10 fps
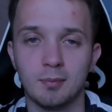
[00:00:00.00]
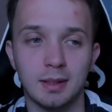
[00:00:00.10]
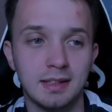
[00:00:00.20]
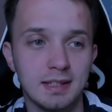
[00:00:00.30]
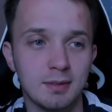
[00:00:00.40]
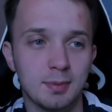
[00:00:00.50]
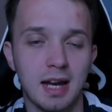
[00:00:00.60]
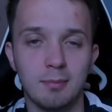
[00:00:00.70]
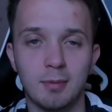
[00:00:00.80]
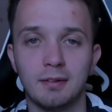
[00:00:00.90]
But this
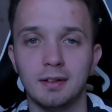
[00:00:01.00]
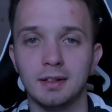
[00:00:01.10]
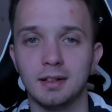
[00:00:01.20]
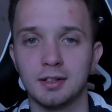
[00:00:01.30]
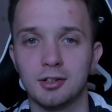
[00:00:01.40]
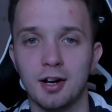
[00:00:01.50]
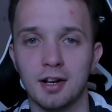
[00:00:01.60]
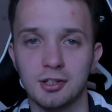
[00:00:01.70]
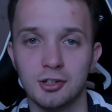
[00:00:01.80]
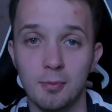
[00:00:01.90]
website Marvel
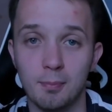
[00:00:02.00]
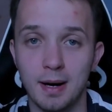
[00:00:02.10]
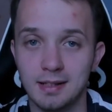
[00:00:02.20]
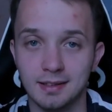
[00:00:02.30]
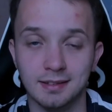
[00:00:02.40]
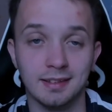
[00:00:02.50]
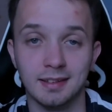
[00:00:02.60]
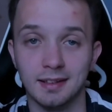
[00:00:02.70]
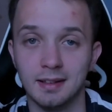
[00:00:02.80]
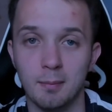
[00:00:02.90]
Electronic Shop basically
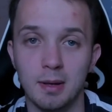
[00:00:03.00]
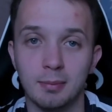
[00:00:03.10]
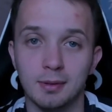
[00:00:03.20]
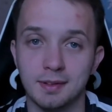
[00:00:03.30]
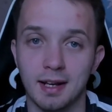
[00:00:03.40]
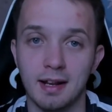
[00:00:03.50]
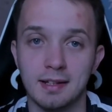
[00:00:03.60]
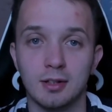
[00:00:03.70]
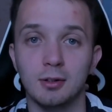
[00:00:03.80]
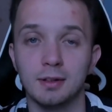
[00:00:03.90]
telling people that
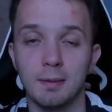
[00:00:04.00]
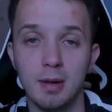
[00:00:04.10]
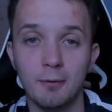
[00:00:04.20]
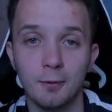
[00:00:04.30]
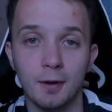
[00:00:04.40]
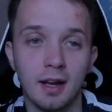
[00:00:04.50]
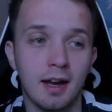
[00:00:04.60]
it's all the myth